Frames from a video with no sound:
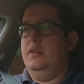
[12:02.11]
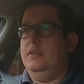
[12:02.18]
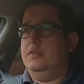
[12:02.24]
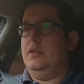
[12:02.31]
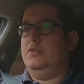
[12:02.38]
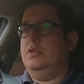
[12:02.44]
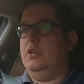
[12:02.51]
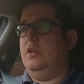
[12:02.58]

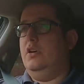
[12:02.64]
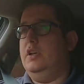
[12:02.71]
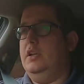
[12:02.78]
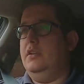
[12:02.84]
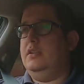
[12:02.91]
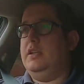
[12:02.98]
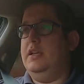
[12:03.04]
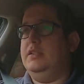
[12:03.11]
So July
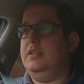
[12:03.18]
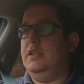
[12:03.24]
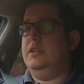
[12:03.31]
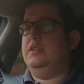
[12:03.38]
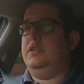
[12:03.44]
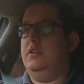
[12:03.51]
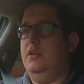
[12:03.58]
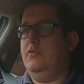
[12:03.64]
testing
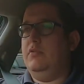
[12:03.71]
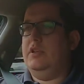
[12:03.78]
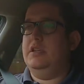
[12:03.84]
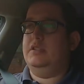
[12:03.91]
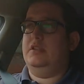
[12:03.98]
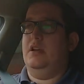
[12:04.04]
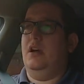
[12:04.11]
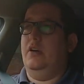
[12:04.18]
is going to
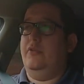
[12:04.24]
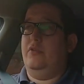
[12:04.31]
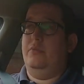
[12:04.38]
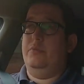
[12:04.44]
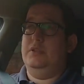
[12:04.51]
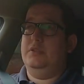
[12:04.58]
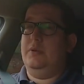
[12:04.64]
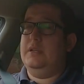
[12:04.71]
restart from
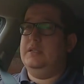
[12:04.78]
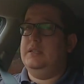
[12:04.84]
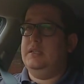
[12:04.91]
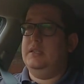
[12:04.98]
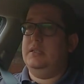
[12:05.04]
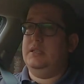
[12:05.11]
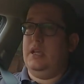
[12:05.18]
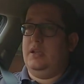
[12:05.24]
the
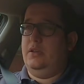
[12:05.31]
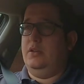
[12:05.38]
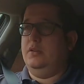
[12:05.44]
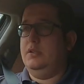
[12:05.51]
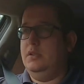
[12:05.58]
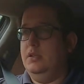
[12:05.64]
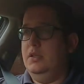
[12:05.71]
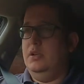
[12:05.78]

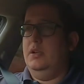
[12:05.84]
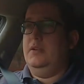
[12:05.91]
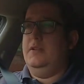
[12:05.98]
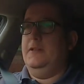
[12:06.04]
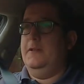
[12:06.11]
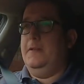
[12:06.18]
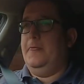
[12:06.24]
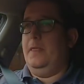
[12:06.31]
22nd
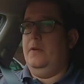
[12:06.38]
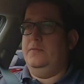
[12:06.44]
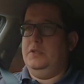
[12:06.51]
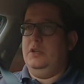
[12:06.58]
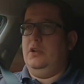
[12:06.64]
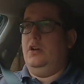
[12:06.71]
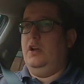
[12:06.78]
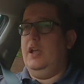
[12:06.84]
of
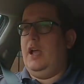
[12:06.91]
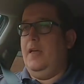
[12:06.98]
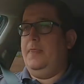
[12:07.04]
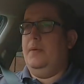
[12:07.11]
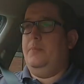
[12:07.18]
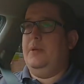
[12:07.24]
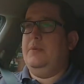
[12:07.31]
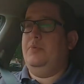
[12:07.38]
July, and
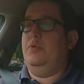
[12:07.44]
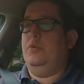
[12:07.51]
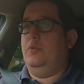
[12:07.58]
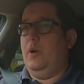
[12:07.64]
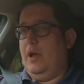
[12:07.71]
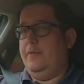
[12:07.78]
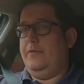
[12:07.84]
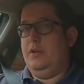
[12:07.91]
the people that will
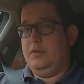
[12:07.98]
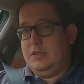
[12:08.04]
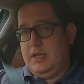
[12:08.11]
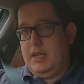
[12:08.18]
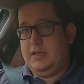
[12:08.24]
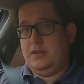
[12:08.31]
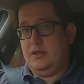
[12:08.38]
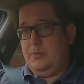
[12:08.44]
have those
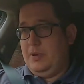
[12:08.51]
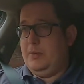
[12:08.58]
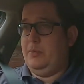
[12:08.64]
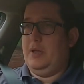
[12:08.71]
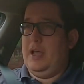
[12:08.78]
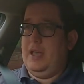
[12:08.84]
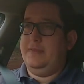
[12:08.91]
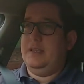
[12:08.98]
tests are the people
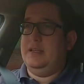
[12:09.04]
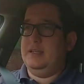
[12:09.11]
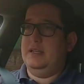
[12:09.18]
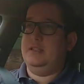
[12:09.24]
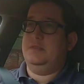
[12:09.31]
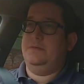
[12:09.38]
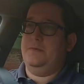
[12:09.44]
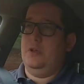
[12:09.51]
that had their
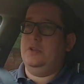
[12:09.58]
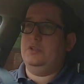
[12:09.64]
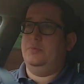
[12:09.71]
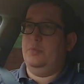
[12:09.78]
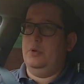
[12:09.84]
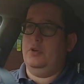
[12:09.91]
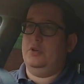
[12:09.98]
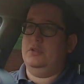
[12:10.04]
tests first
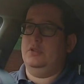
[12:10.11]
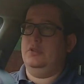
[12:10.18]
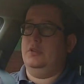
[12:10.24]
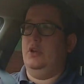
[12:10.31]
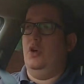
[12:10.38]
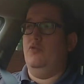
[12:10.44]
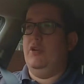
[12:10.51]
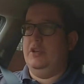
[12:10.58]
booked
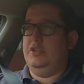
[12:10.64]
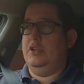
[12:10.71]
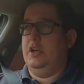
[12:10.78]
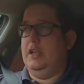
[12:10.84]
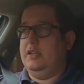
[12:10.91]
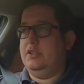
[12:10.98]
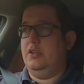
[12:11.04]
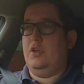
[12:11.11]

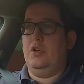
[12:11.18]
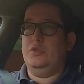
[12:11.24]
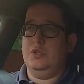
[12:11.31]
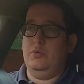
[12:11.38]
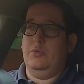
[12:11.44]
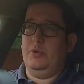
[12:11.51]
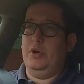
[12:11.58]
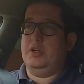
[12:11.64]
originally, so those that
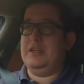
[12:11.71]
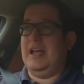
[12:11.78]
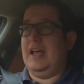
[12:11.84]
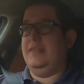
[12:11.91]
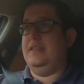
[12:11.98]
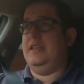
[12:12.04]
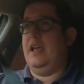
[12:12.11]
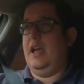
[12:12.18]
were booked
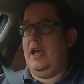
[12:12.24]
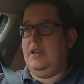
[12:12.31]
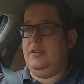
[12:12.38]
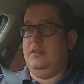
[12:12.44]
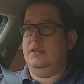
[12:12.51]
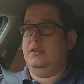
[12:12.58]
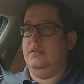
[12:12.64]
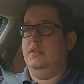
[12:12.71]
at the
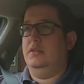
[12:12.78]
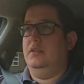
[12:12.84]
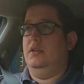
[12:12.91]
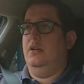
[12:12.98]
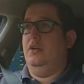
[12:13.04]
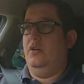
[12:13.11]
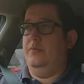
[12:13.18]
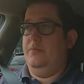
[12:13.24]
end
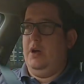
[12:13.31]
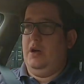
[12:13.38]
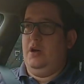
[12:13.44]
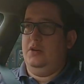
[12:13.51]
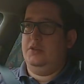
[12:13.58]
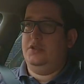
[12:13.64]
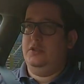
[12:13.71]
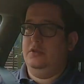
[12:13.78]
of
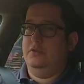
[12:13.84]
March.